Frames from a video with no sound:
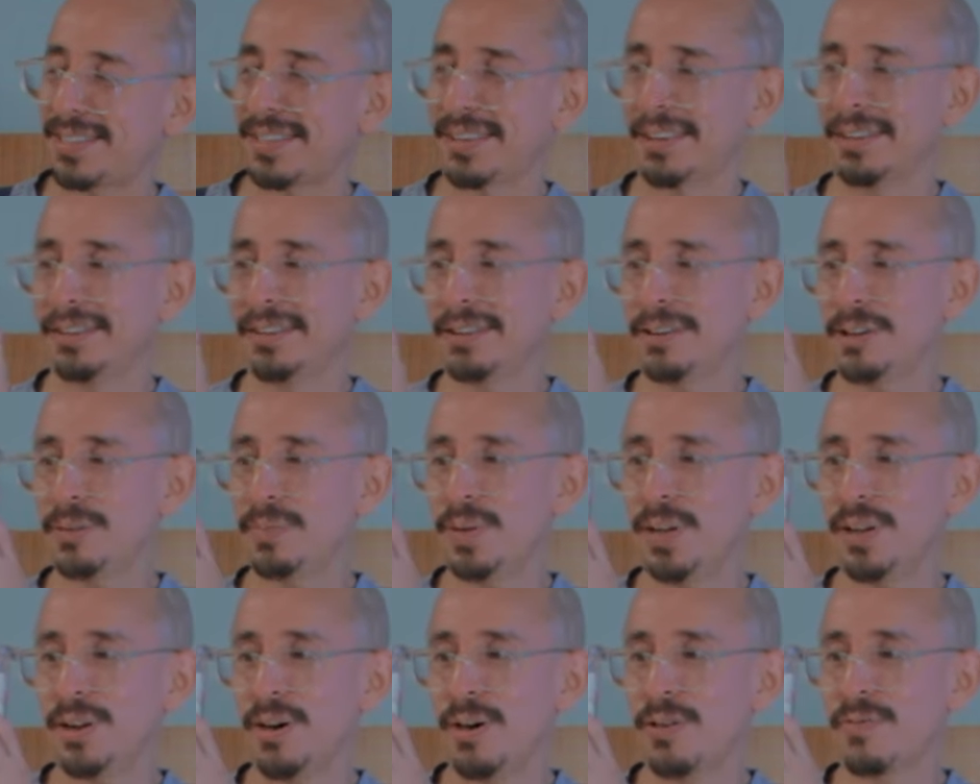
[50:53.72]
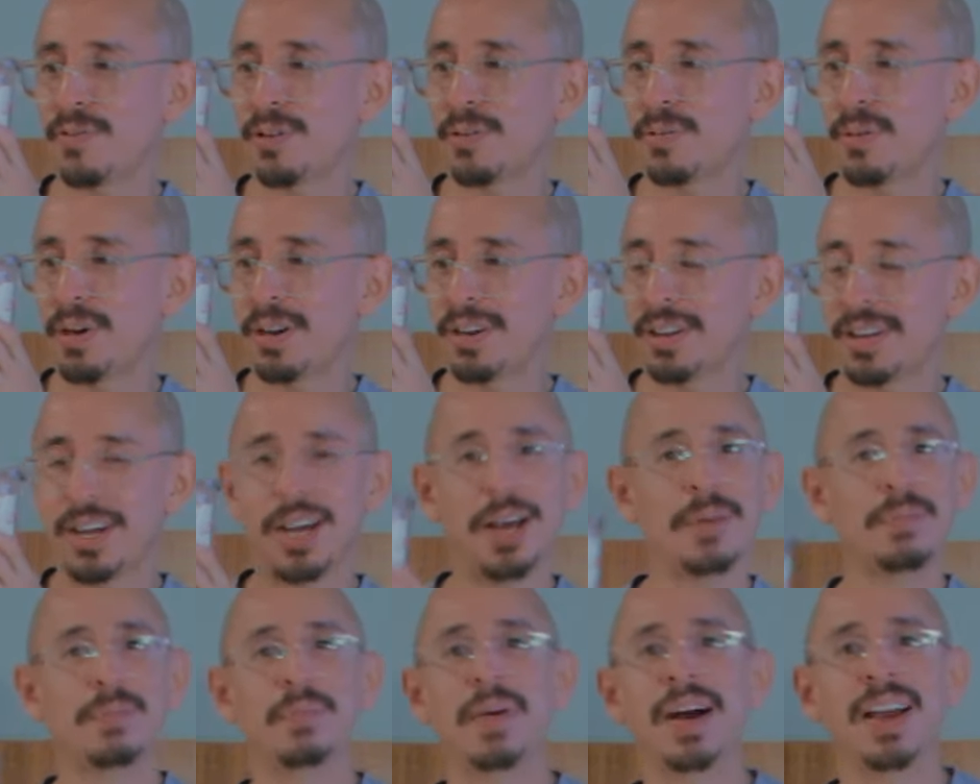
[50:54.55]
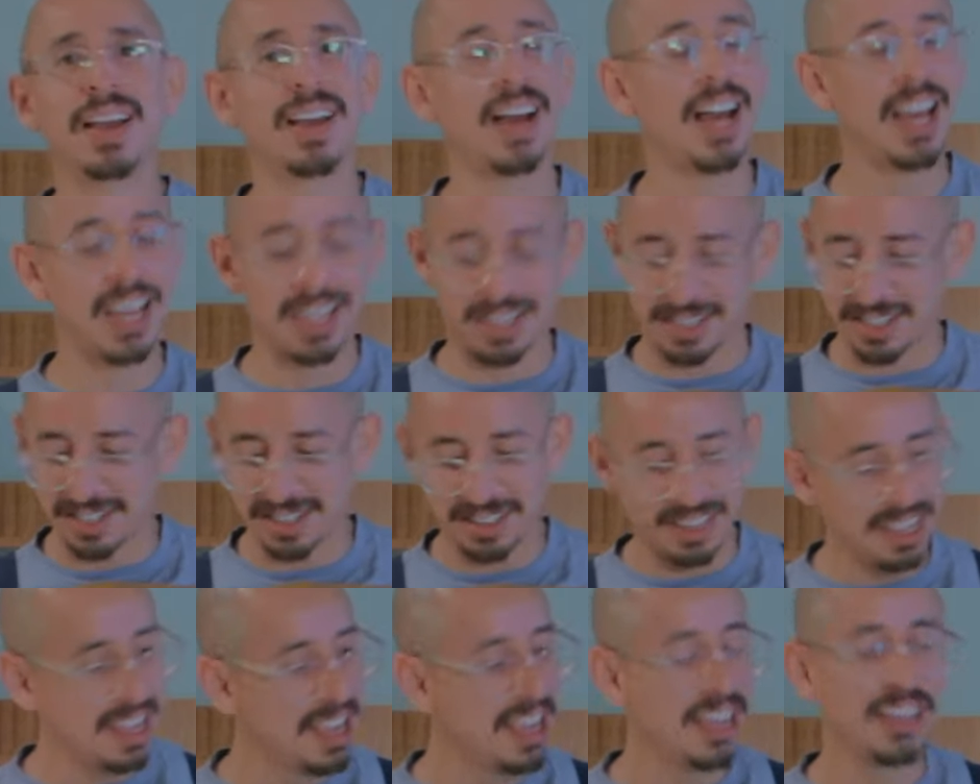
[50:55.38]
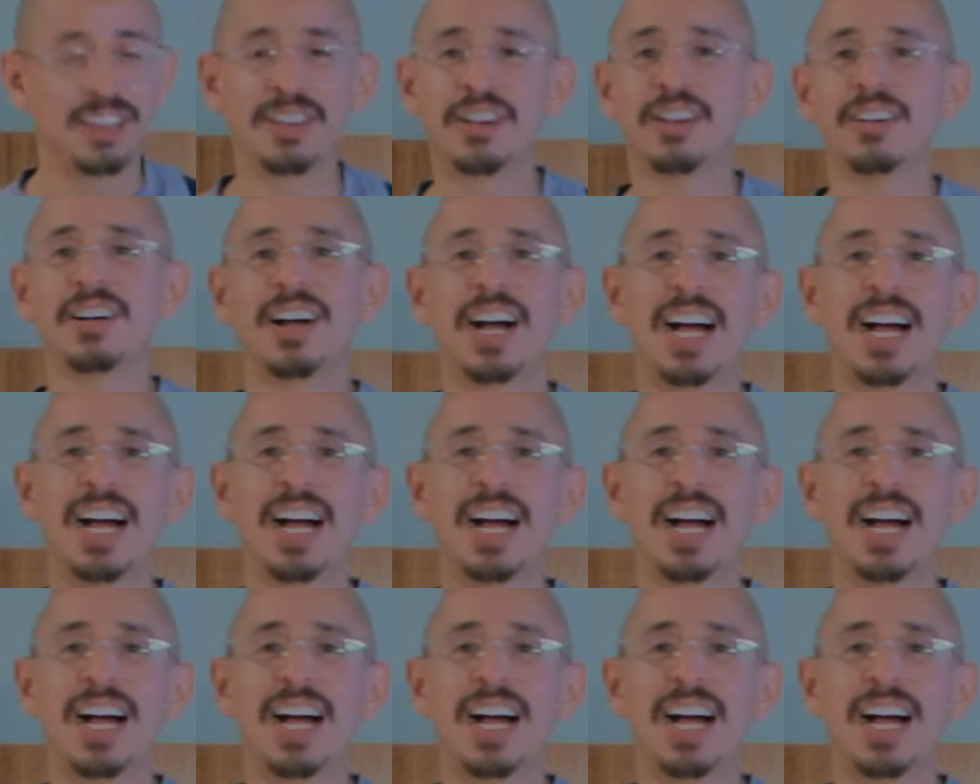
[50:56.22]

a little bit over 1 cup. Y'all,